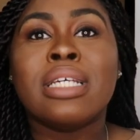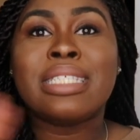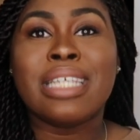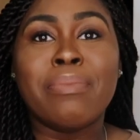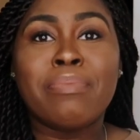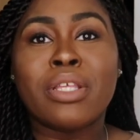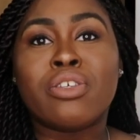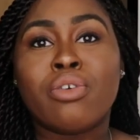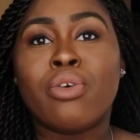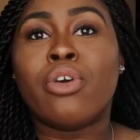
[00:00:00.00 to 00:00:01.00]

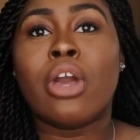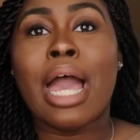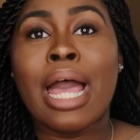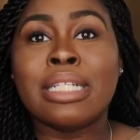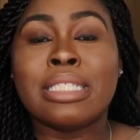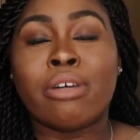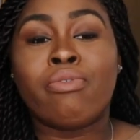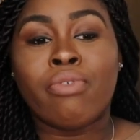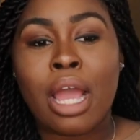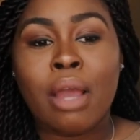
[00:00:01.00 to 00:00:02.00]
CMP2 and the
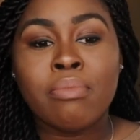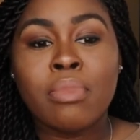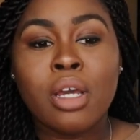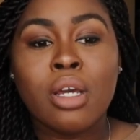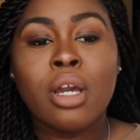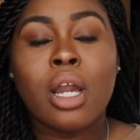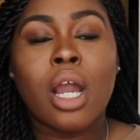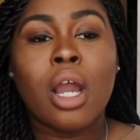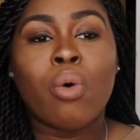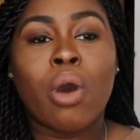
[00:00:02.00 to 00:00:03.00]
RAM
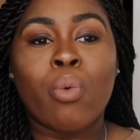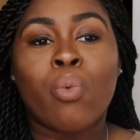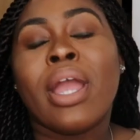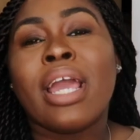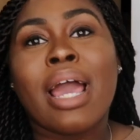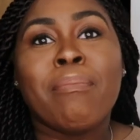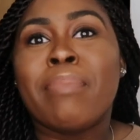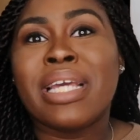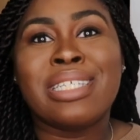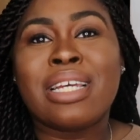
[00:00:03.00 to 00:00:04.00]
were
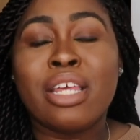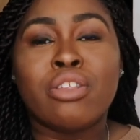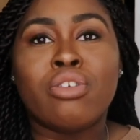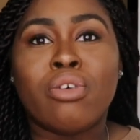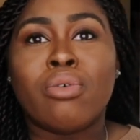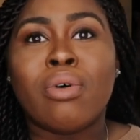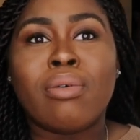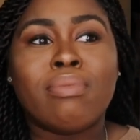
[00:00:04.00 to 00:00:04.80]
basically due,